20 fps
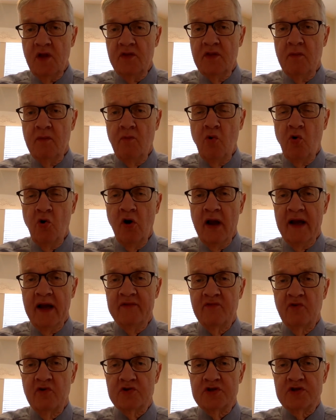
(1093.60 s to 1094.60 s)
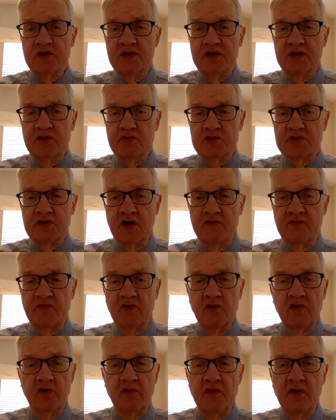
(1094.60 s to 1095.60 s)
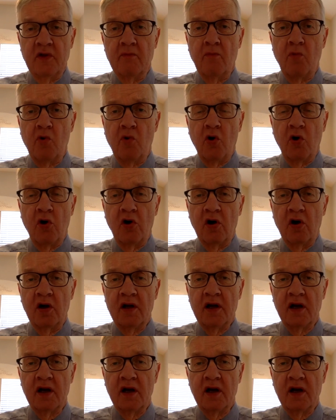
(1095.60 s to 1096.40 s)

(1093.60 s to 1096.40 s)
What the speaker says: the more adversity you suffer, the more